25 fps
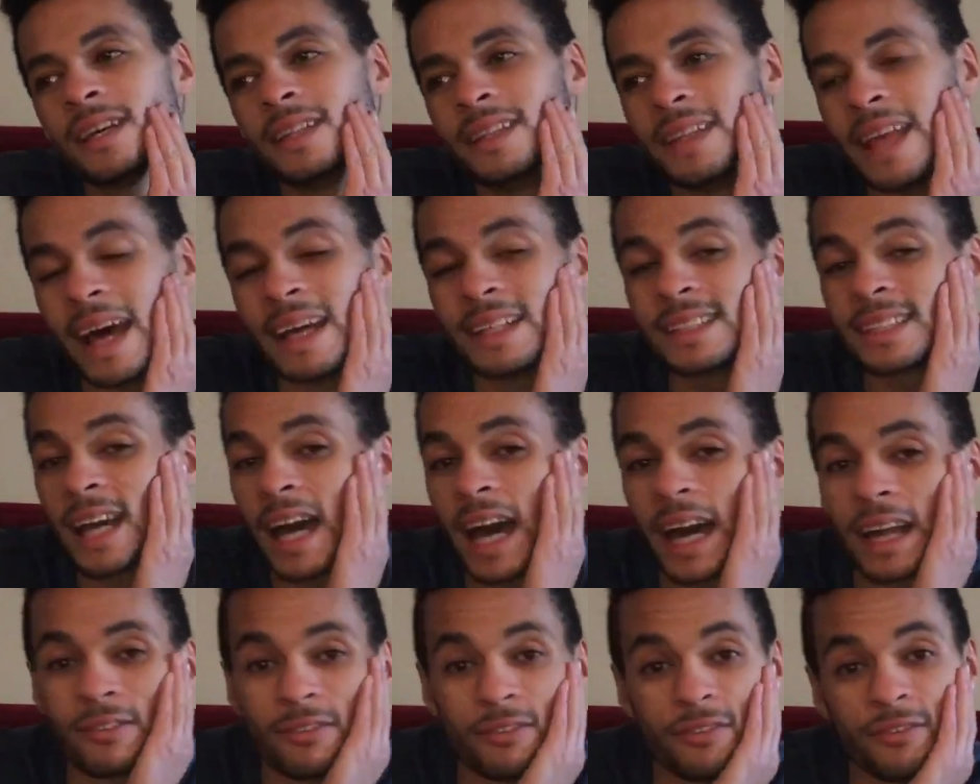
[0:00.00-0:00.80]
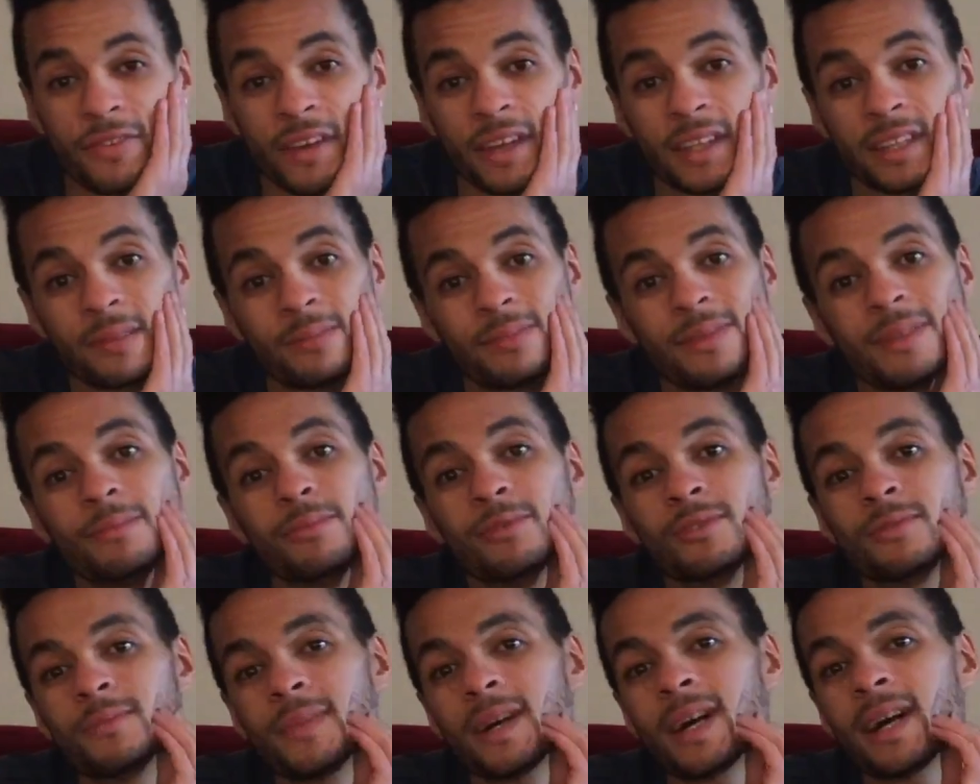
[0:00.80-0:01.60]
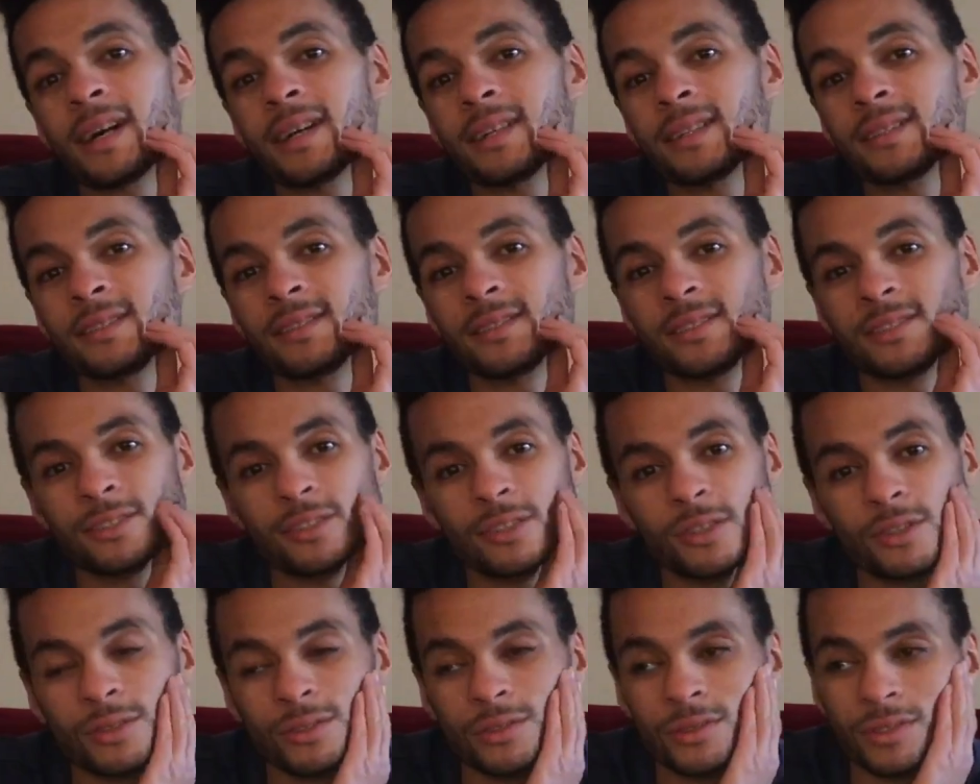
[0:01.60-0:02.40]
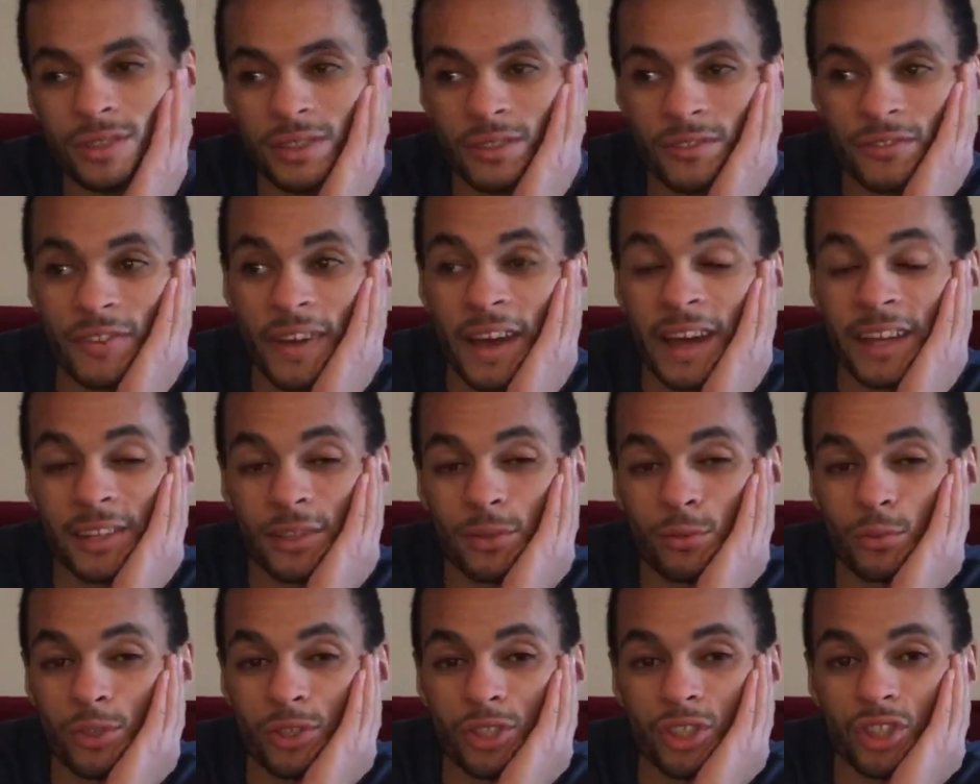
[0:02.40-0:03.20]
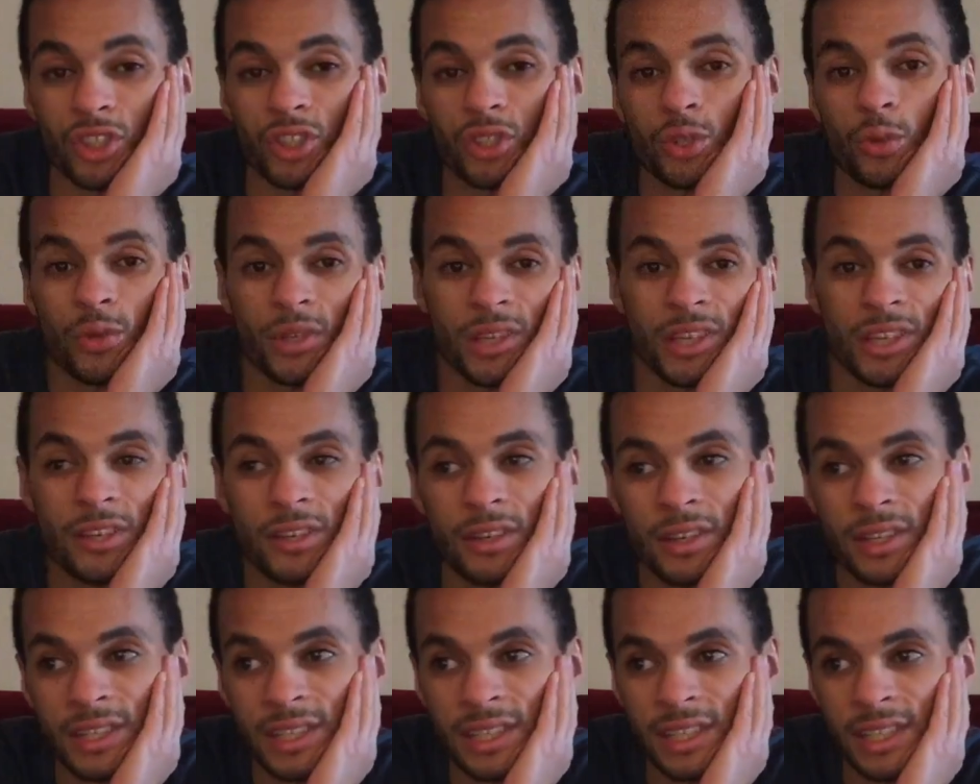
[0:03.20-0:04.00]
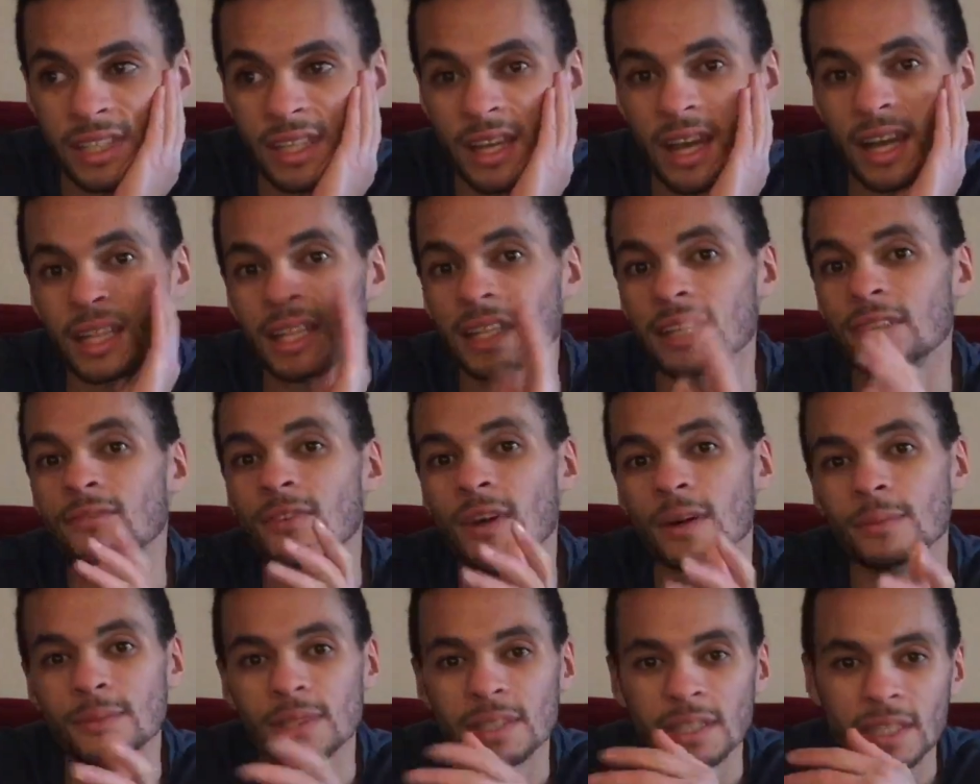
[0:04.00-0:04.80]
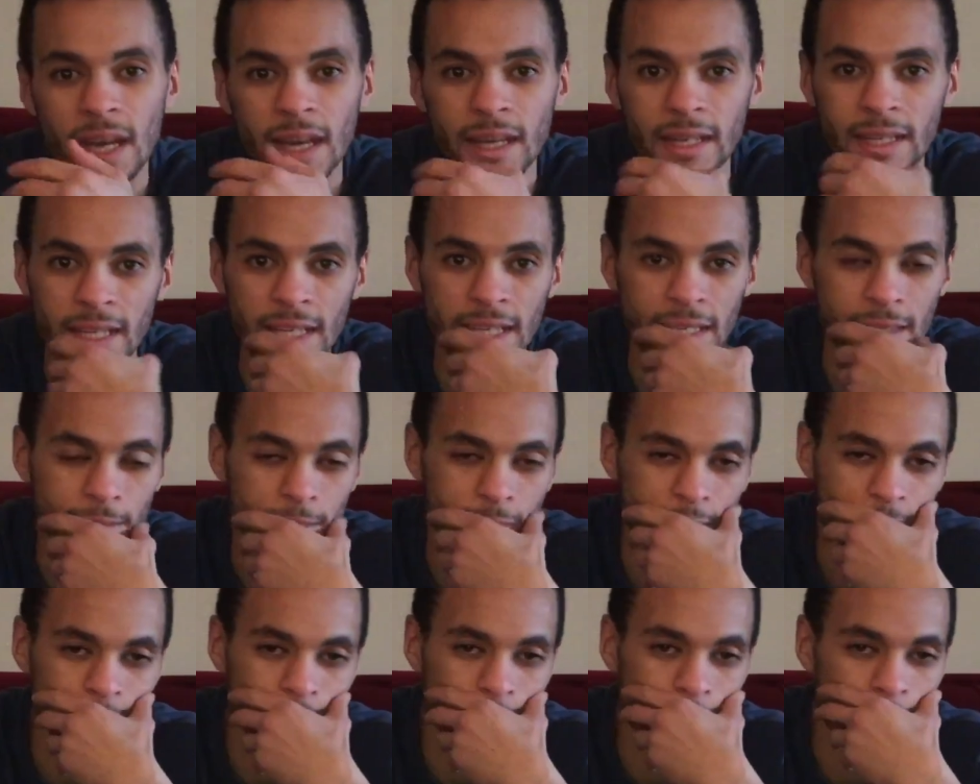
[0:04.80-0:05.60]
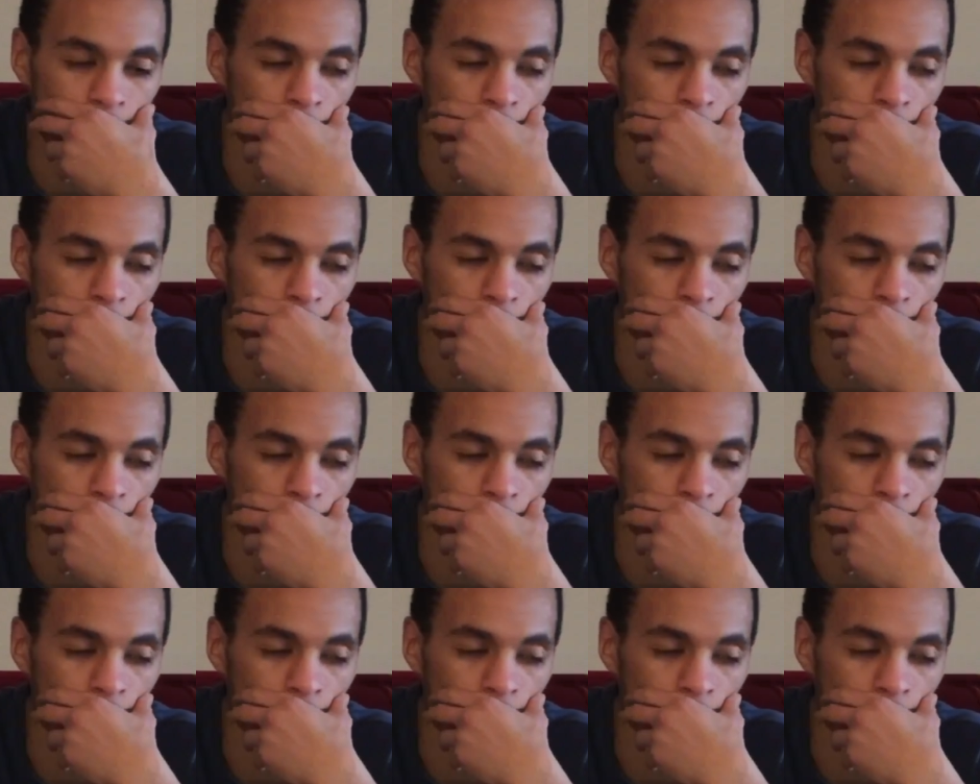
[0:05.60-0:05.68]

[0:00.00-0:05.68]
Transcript: That's kind of affecting people's minds, the fact that we're just so eager to see y'all live up to y'all names.